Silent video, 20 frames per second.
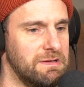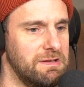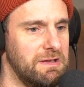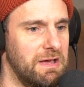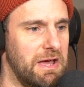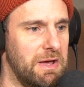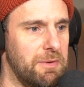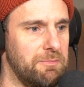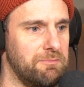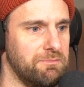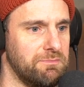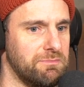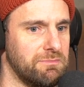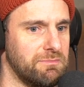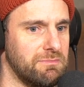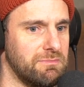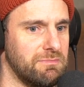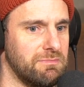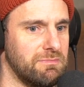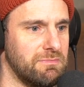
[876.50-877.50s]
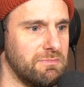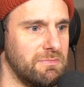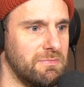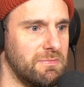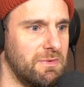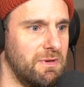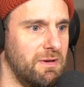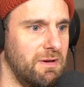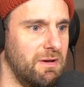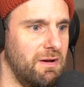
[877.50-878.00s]

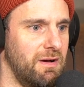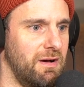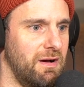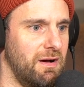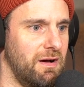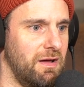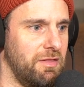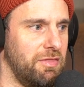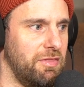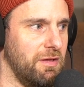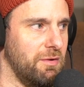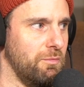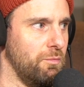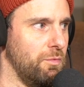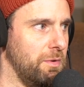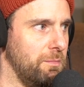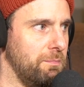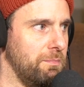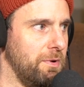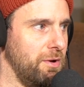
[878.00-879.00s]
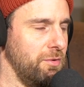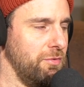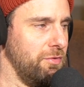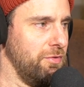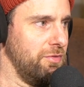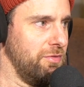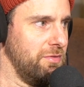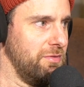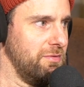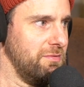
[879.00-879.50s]
I think we're
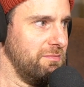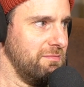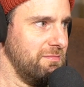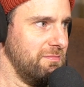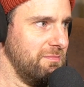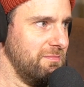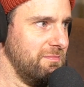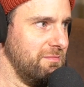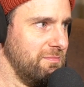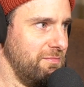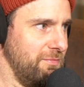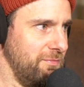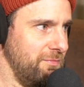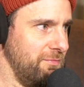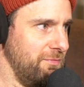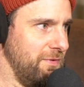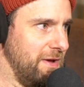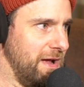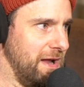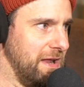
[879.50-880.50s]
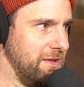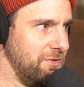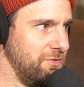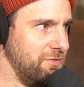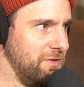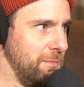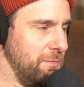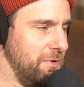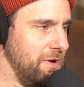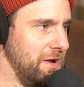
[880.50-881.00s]
both fairly
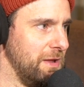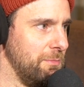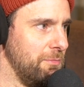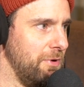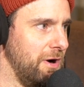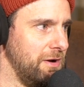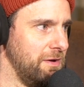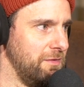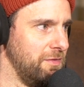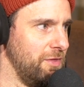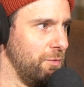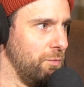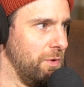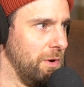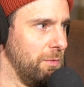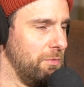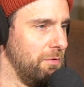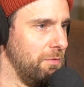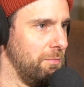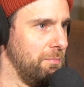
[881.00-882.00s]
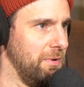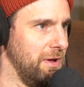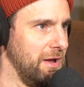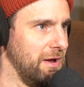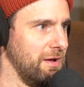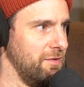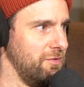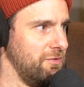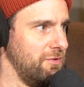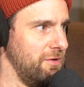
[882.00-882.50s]
similarly minded that we were a
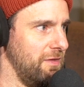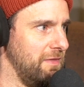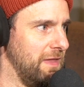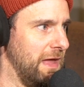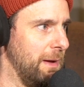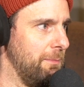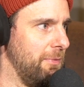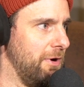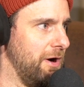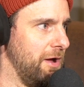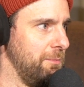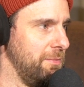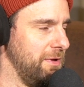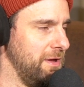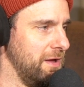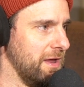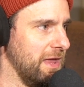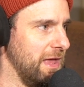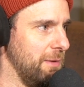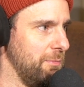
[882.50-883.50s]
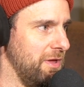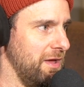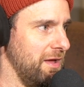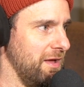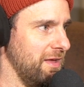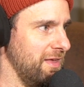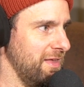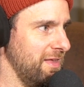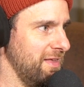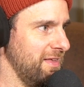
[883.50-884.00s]
bit concerned that might be a
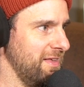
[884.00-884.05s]
gimmick.